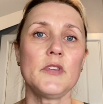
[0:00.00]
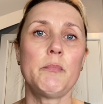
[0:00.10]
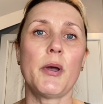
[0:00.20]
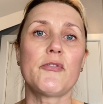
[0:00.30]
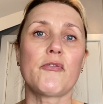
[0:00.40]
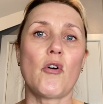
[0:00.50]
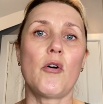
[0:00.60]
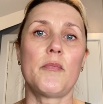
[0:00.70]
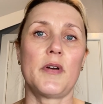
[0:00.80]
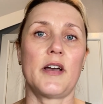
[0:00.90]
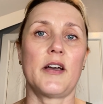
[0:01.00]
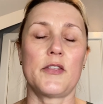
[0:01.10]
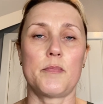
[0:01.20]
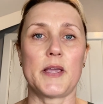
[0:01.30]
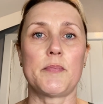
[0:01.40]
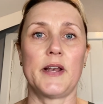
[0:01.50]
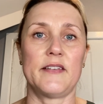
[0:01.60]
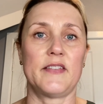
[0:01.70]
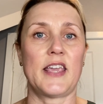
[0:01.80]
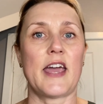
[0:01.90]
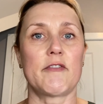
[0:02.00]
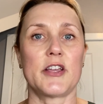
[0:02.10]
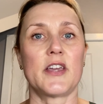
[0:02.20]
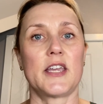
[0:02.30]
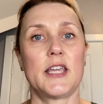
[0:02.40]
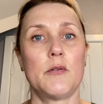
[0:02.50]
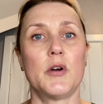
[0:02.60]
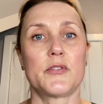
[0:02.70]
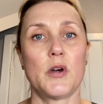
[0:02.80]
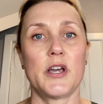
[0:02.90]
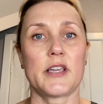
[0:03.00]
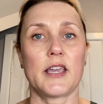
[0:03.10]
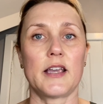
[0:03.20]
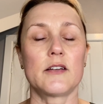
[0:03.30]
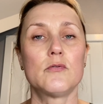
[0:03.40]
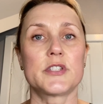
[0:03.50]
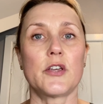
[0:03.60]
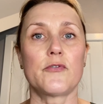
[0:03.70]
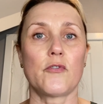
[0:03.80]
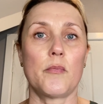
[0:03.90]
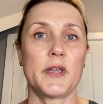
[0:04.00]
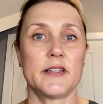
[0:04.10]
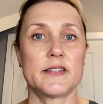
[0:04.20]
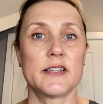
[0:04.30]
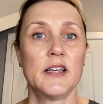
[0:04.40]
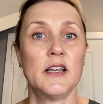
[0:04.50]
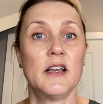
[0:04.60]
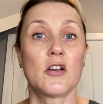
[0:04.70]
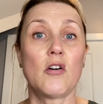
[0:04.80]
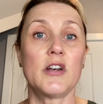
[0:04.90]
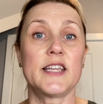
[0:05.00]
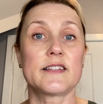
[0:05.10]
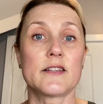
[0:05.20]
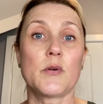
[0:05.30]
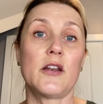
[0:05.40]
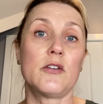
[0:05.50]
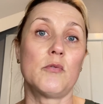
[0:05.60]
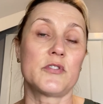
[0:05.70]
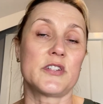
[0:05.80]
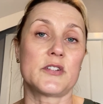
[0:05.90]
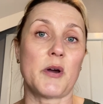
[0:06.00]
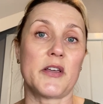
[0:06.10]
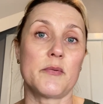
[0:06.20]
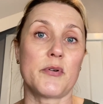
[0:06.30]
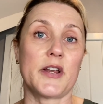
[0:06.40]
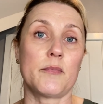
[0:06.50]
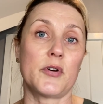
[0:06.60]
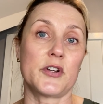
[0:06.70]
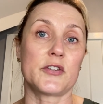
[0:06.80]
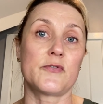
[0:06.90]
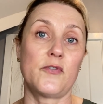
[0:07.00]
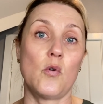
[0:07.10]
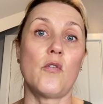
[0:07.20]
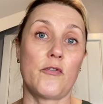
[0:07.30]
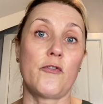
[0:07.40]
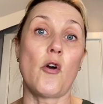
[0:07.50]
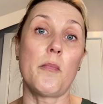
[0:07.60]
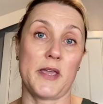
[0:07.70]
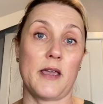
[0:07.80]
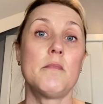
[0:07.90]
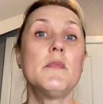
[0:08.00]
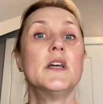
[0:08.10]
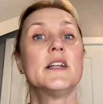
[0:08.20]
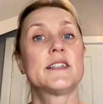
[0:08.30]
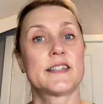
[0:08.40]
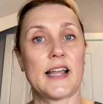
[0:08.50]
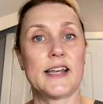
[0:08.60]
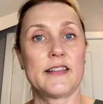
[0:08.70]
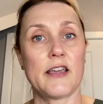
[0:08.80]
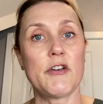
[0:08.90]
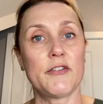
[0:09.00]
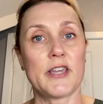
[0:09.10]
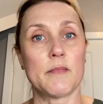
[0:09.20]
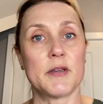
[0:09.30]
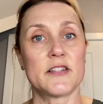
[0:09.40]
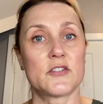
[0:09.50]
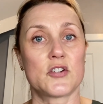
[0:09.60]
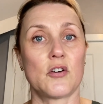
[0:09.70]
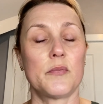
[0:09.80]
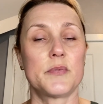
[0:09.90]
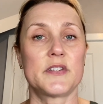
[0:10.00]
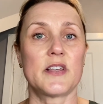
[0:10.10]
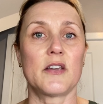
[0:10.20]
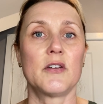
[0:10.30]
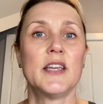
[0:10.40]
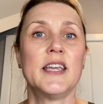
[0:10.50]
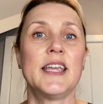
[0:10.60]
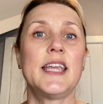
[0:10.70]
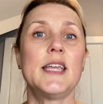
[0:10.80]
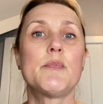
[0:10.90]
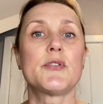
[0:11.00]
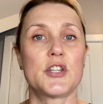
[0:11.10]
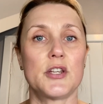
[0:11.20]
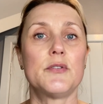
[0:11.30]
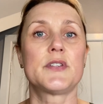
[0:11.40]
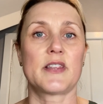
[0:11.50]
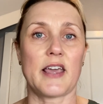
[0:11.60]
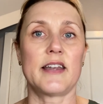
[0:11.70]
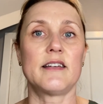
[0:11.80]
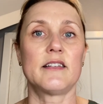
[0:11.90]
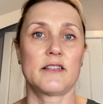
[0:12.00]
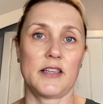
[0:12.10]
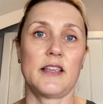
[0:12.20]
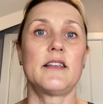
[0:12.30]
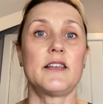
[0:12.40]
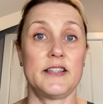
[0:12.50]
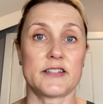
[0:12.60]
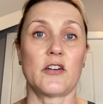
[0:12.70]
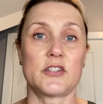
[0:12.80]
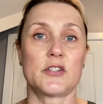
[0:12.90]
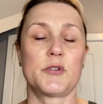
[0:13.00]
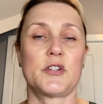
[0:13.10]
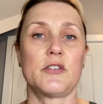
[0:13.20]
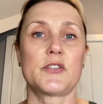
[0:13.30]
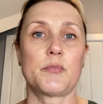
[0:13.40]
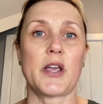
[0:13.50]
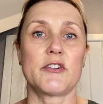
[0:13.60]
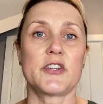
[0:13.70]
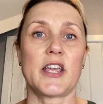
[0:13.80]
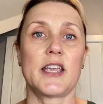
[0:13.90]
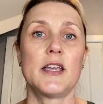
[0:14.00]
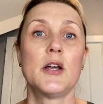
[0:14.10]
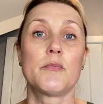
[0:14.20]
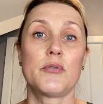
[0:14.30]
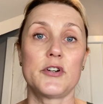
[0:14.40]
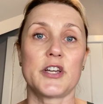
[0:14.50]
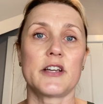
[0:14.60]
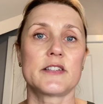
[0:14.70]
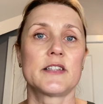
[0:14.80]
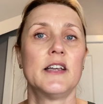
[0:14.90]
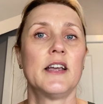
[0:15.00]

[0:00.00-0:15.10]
both from uh, the people in the area that he was working and also from his colleagues as well who wanted to buy the products for, from him to sell in their own chemist shops. So he produced then, the, he started to produce Pier Augé products